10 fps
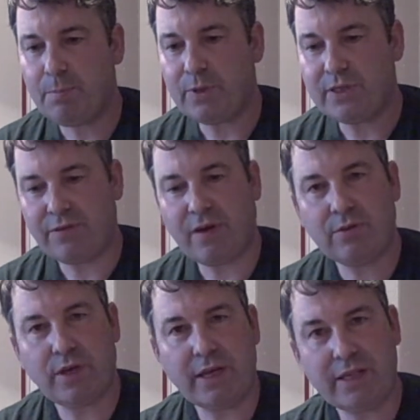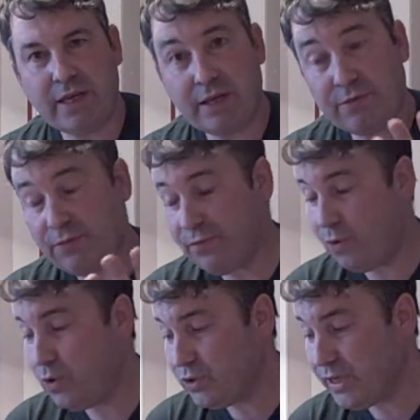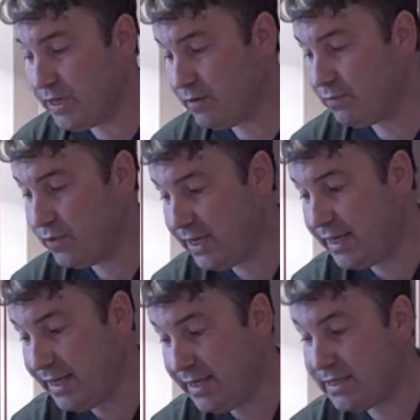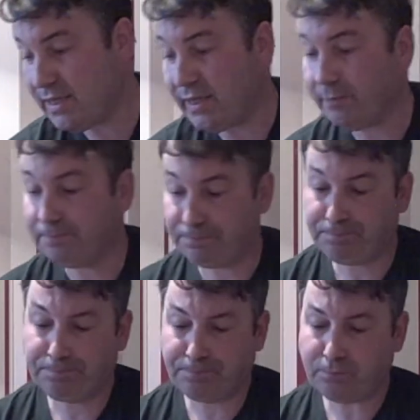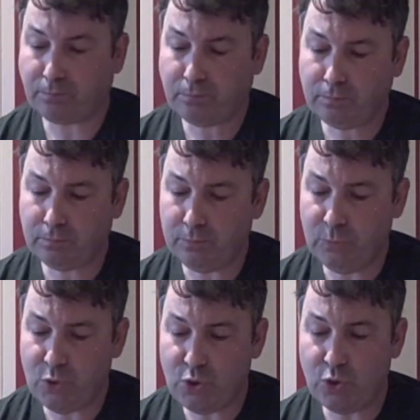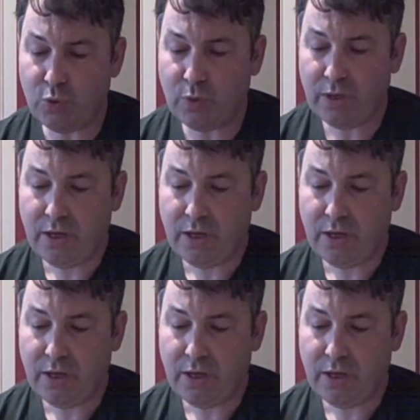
But I found that it falls in really easily to